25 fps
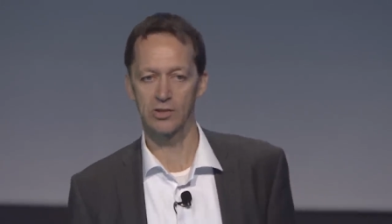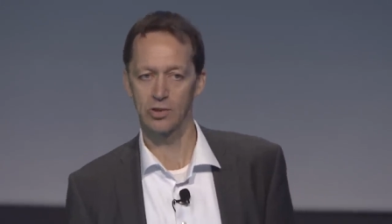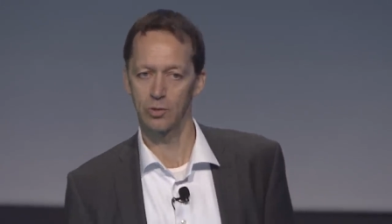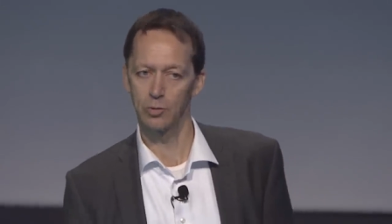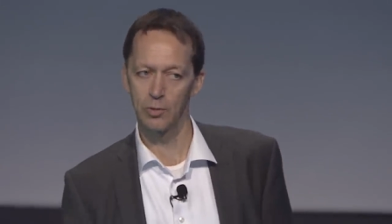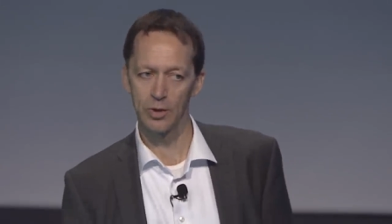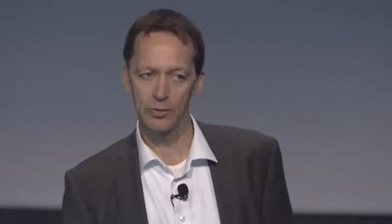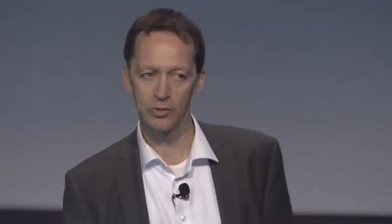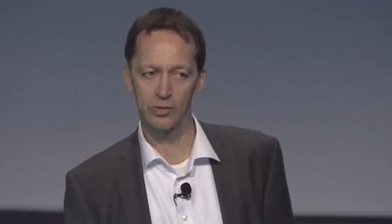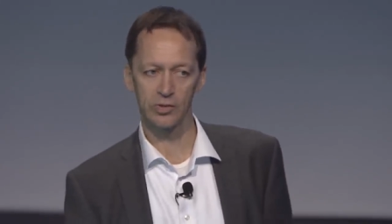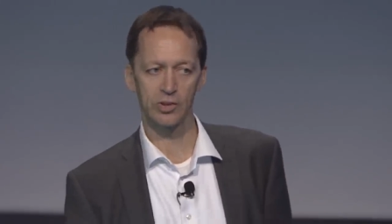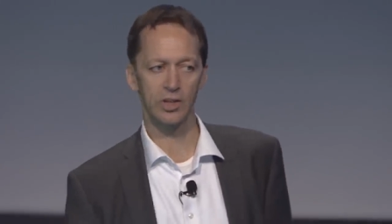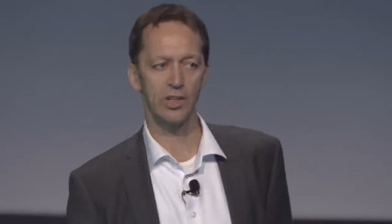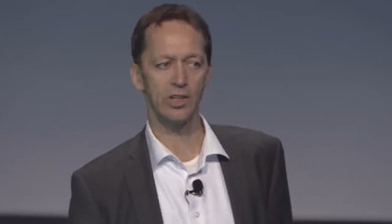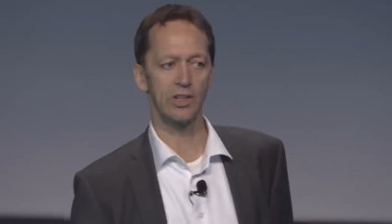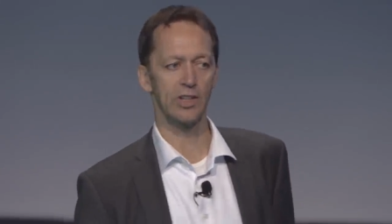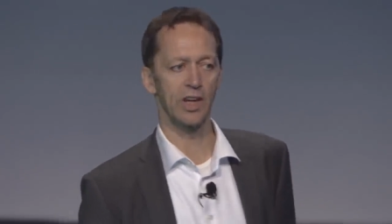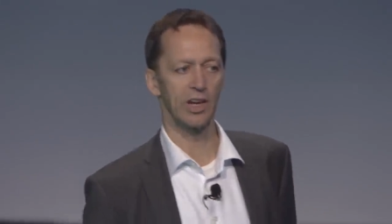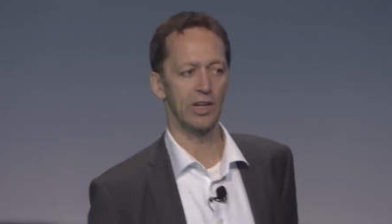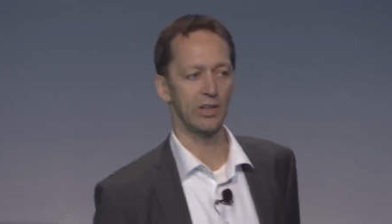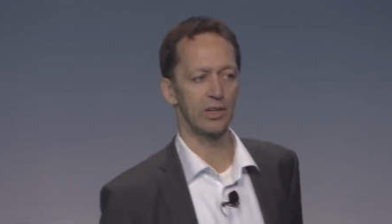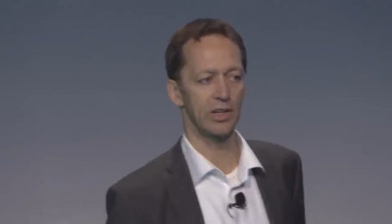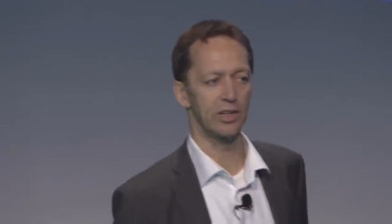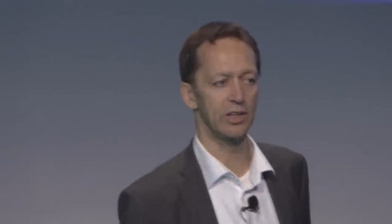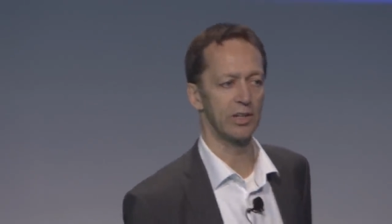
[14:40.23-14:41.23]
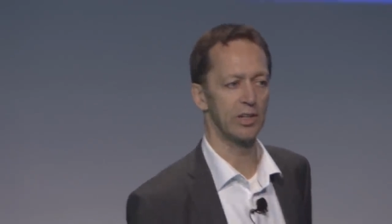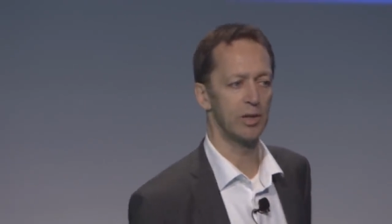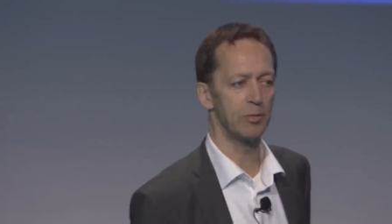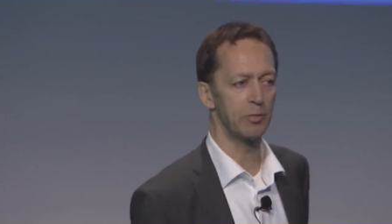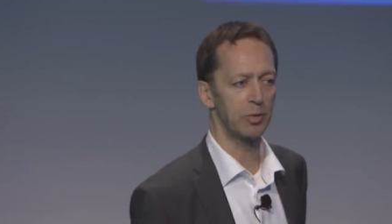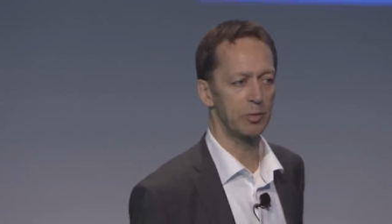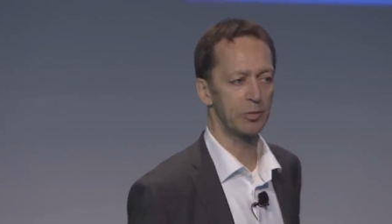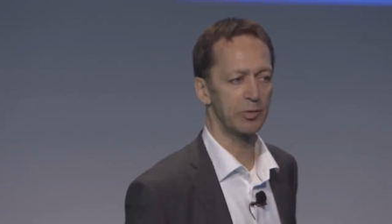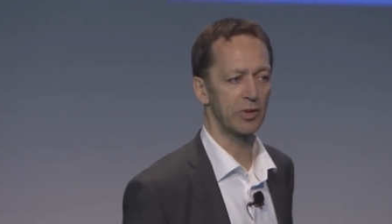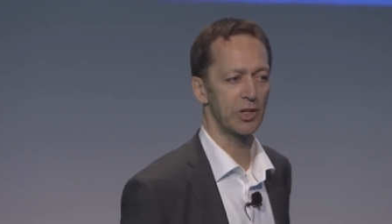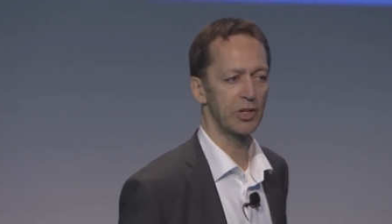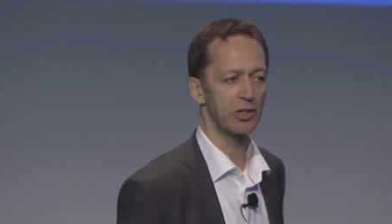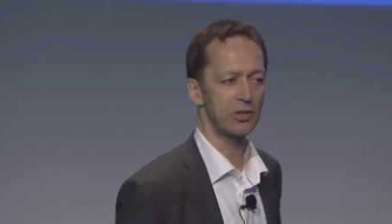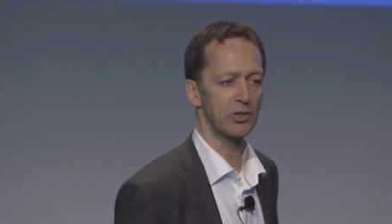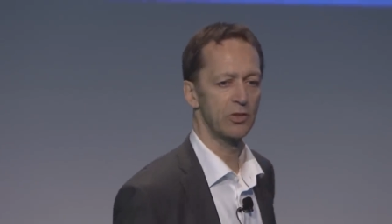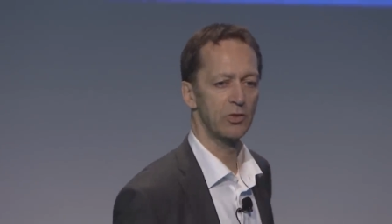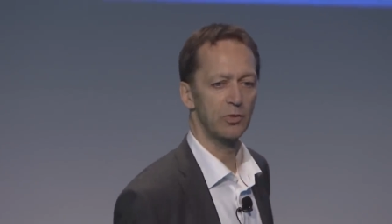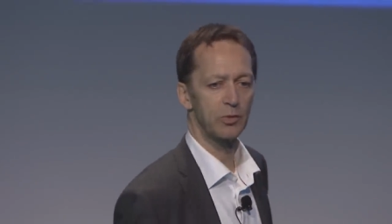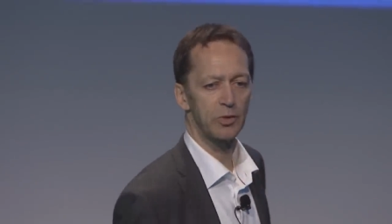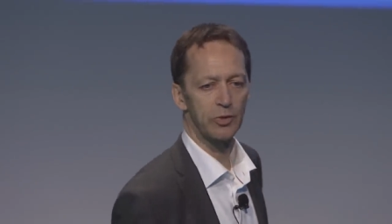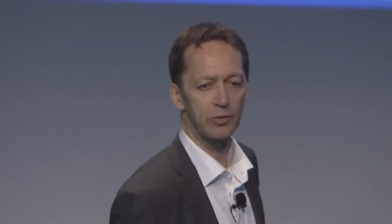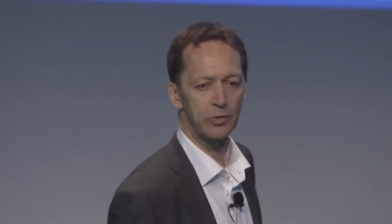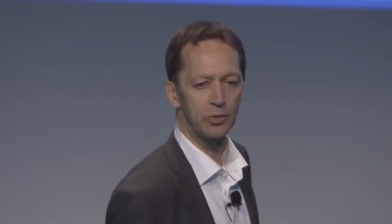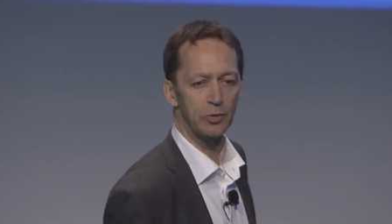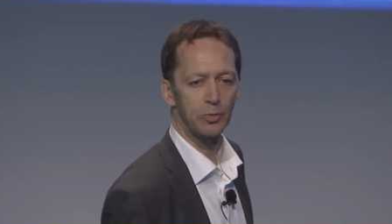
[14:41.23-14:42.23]
And we've seen that in the implementations
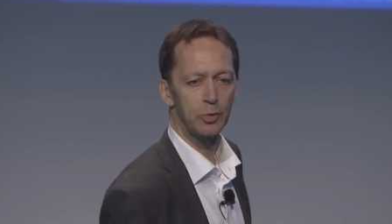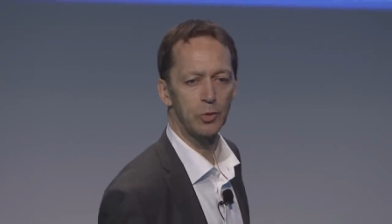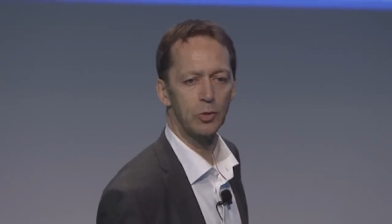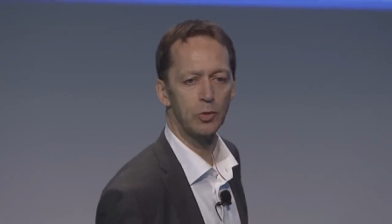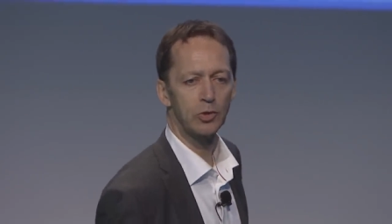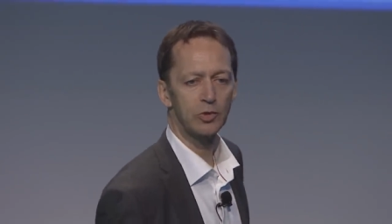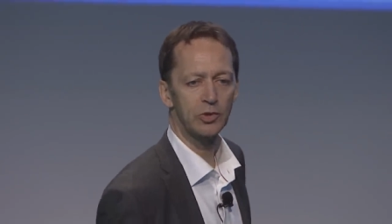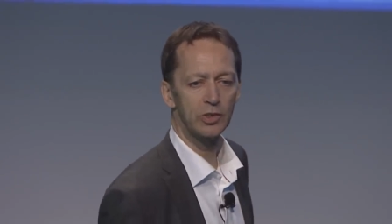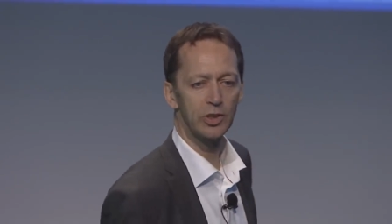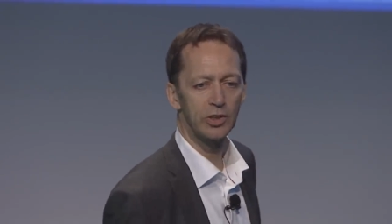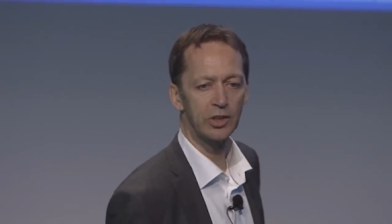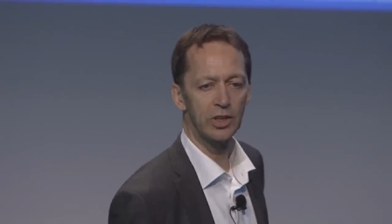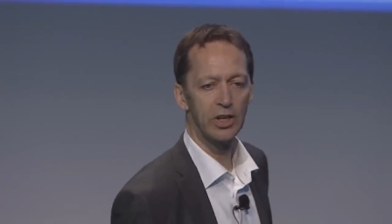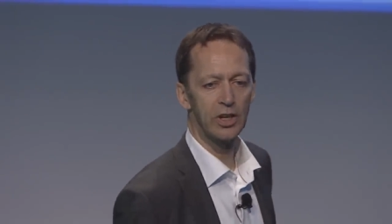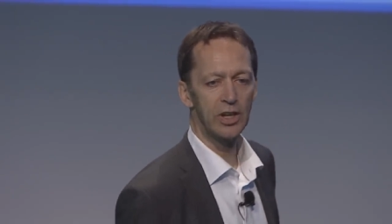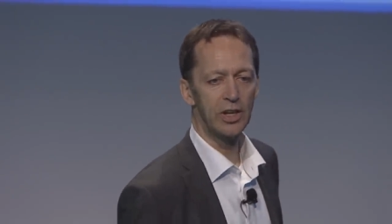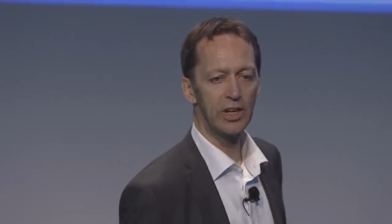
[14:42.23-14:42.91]
we've supported,